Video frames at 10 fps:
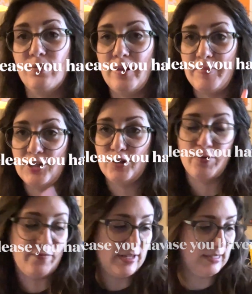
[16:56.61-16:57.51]
Let me just
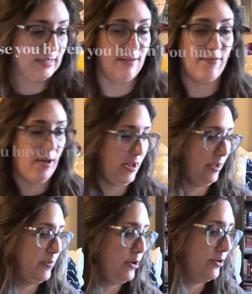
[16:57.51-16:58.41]
move this because I've got my
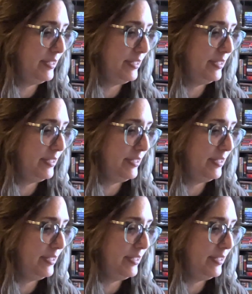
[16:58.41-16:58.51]
computer